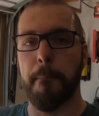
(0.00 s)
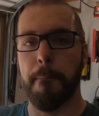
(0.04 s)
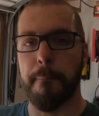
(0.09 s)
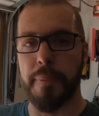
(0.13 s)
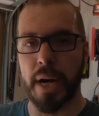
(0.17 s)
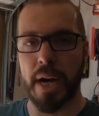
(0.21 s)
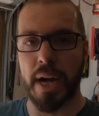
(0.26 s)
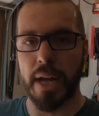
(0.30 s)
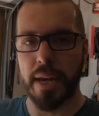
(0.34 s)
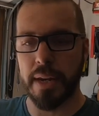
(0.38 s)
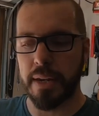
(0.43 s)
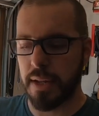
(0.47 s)

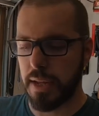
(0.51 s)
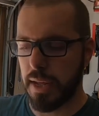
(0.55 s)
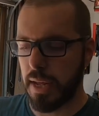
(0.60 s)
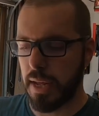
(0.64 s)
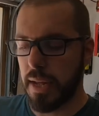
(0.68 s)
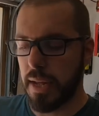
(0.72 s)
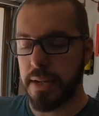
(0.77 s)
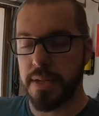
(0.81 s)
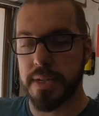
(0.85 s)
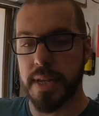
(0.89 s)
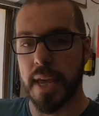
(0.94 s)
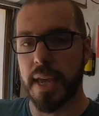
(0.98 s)
But
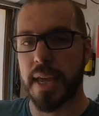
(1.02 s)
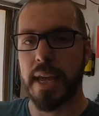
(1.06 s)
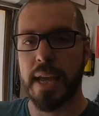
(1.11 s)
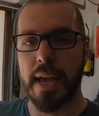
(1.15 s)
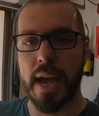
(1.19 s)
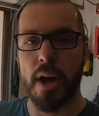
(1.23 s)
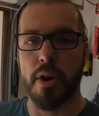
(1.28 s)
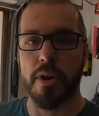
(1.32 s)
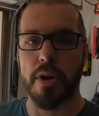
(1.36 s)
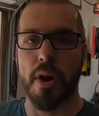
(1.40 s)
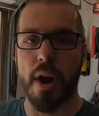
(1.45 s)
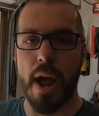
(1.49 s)
taking
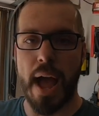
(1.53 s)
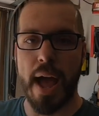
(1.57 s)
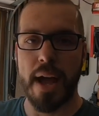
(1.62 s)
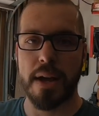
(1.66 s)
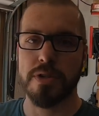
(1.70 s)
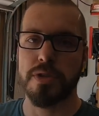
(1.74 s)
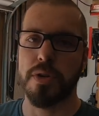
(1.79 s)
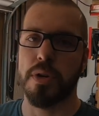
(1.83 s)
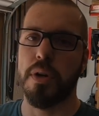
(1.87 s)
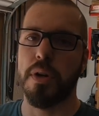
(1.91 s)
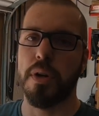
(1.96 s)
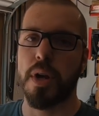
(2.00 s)
out your
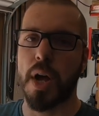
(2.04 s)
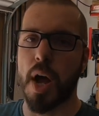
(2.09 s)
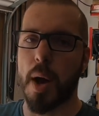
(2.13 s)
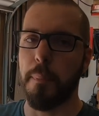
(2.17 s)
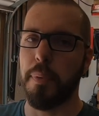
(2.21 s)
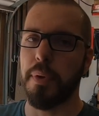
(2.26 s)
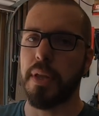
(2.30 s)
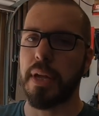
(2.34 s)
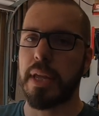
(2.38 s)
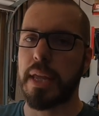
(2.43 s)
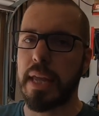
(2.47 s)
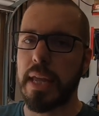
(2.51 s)
axle, a
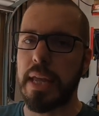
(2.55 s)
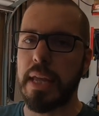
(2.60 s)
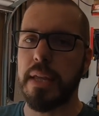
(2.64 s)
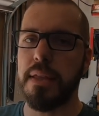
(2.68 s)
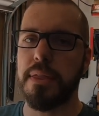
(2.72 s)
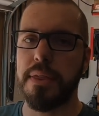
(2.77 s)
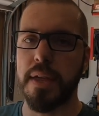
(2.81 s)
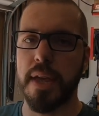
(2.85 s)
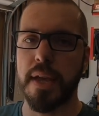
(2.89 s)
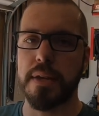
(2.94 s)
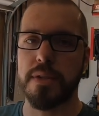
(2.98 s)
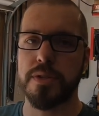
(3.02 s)
couple of key
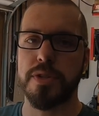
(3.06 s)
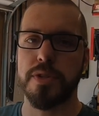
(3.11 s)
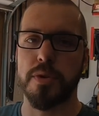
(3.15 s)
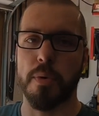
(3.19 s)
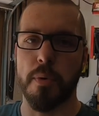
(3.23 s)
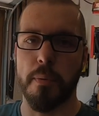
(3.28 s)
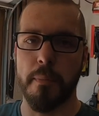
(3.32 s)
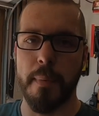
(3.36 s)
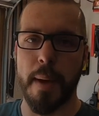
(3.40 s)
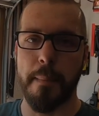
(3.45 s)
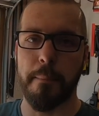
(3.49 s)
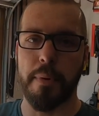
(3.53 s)
things to
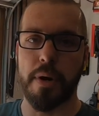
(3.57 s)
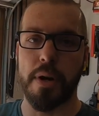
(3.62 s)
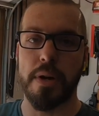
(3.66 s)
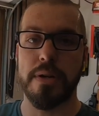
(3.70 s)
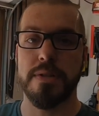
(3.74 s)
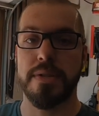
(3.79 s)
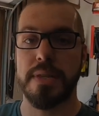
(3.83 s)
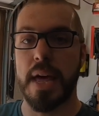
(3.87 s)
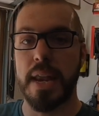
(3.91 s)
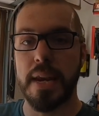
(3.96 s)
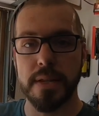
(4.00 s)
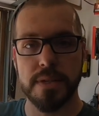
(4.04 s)
remember
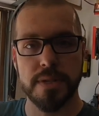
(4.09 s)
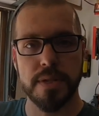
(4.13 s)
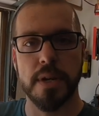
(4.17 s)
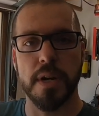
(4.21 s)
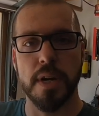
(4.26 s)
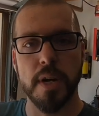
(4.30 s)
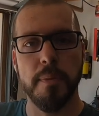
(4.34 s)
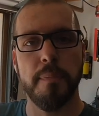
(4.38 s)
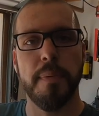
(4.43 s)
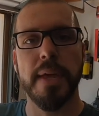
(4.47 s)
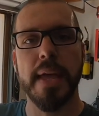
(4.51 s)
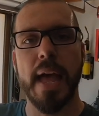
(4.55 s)
is that it's
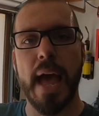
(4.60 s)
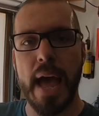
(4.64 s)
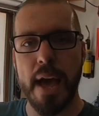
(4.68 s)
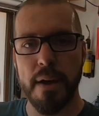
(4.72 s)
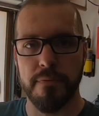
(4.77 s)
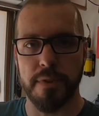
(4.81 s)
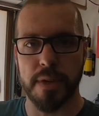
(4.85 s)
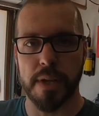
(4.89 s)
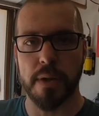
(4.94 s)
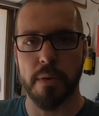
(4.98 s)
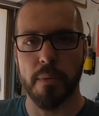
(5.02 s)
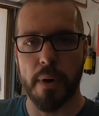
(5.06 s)
going to be
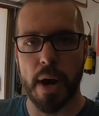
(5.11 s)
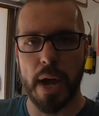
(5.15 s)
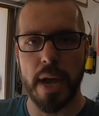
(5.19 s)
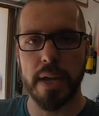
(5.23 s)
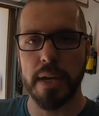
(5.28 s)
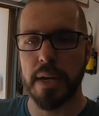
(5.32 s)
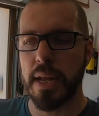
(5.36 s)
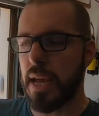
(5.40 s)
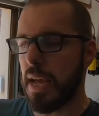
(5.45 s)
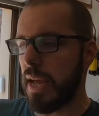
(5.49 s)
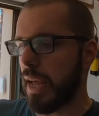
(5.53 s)
heavy, right?